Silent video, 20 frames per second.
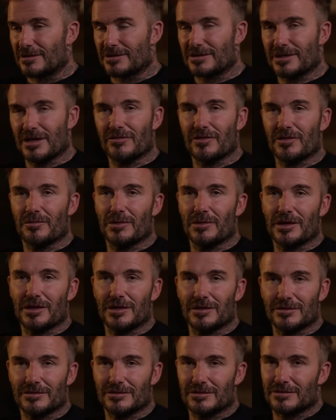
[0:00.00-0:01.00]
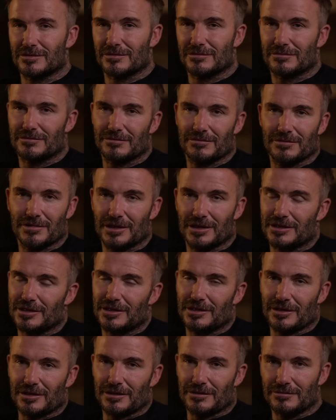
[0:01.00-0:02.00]
documentary left out. But to
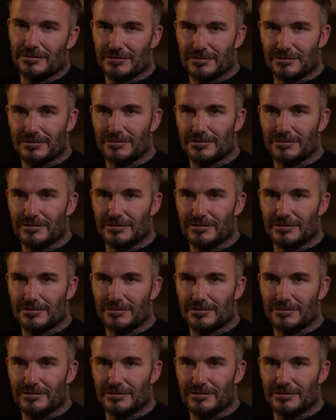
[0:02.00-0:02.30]
be fair,